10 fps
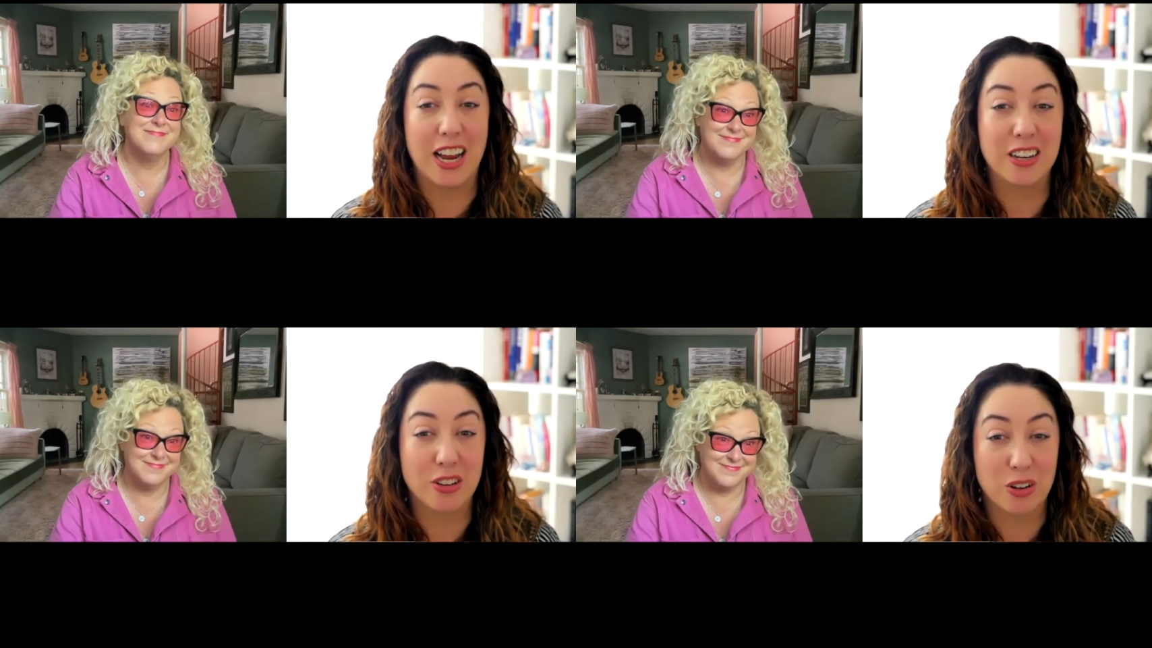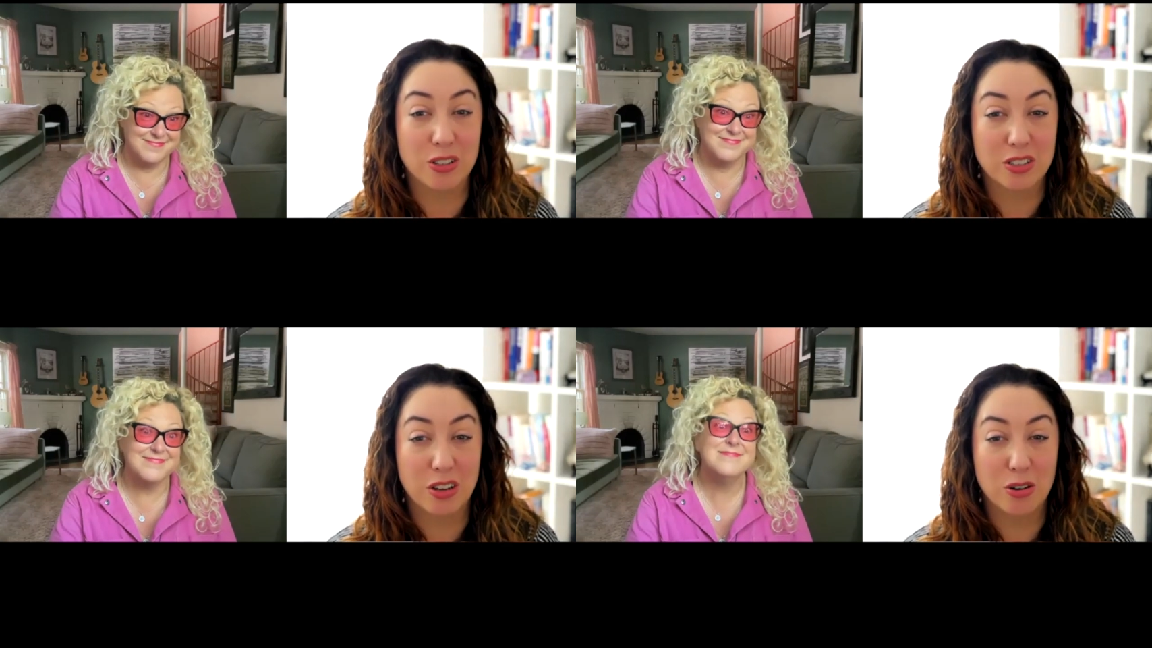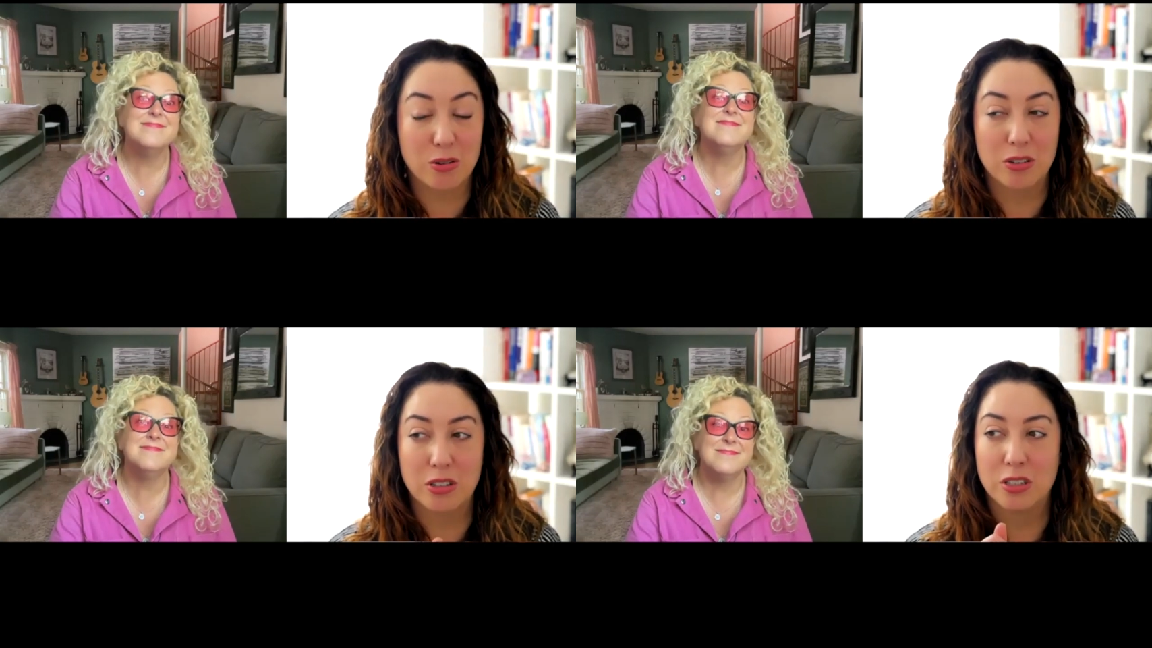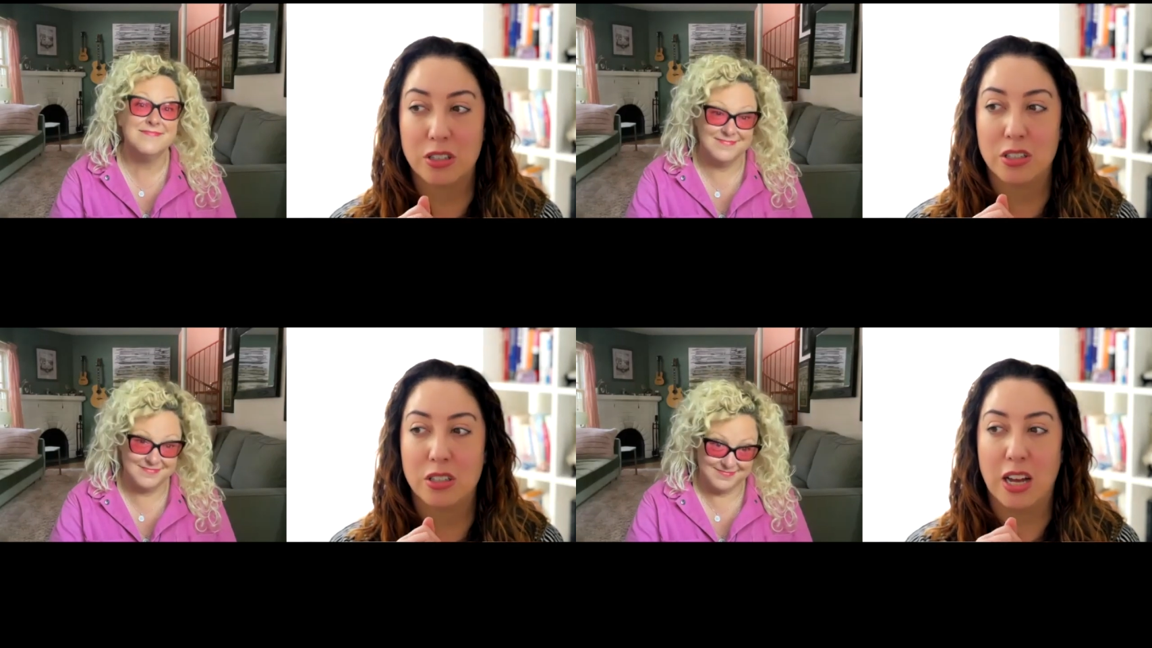Speaker 1: And also,
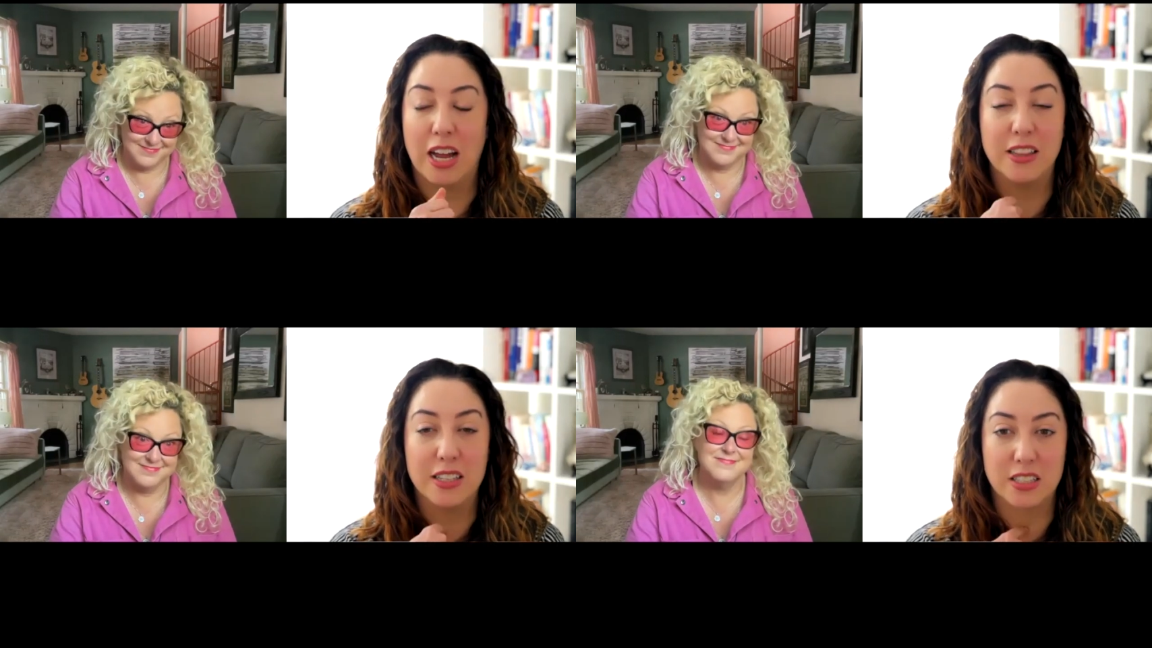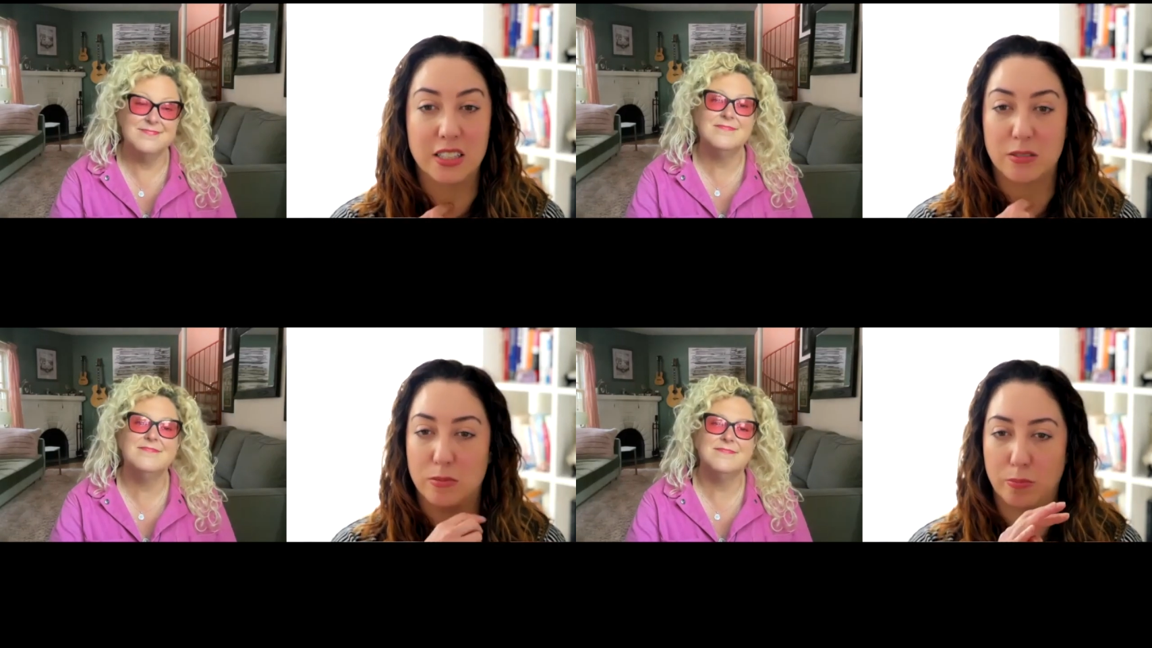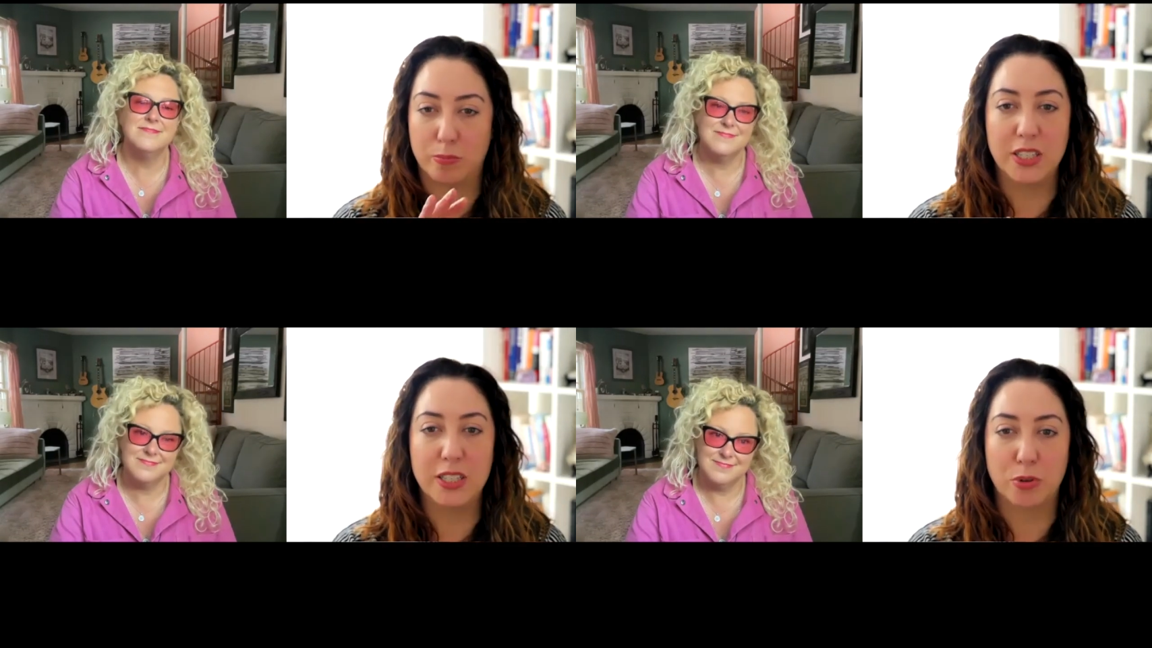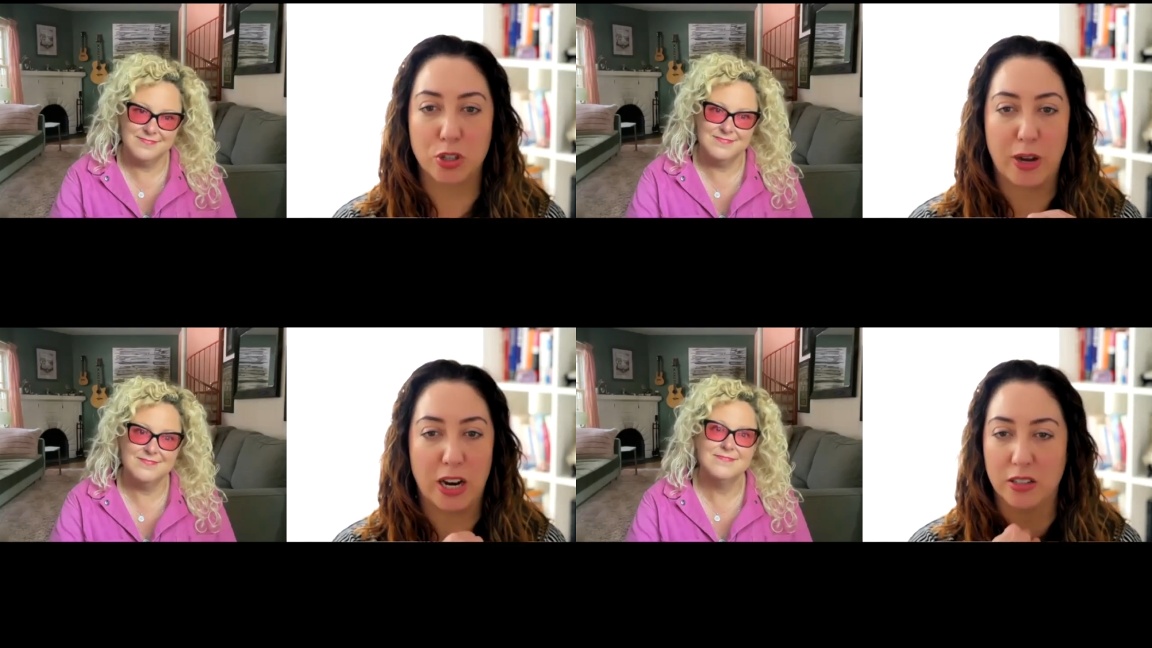and this is, please push
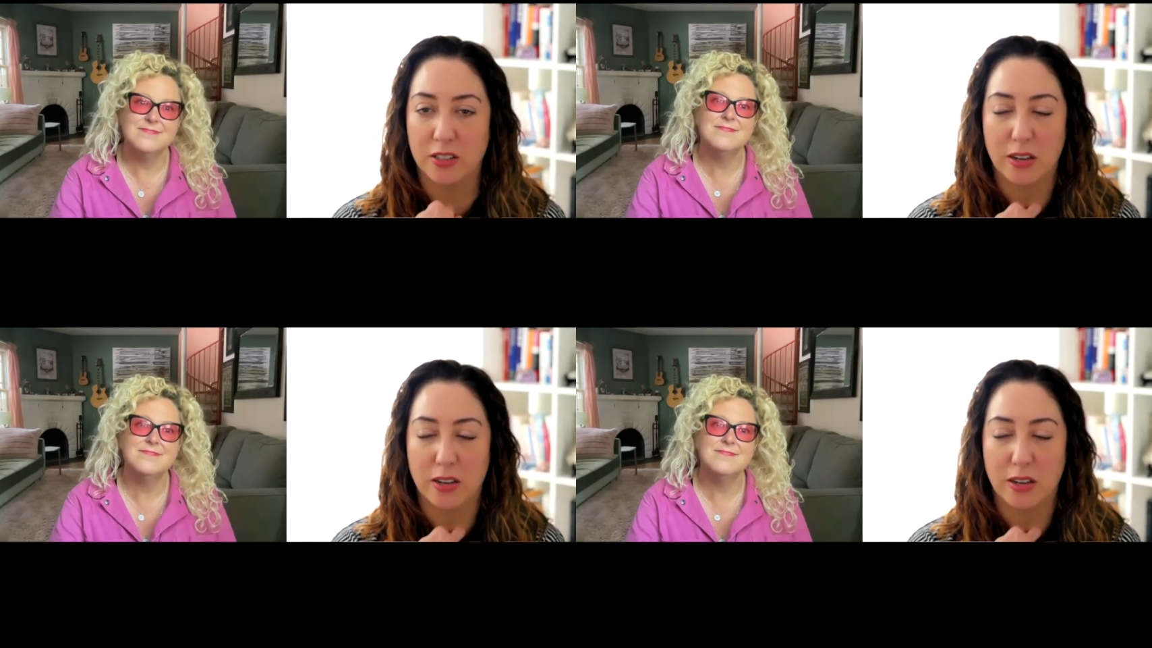back on this.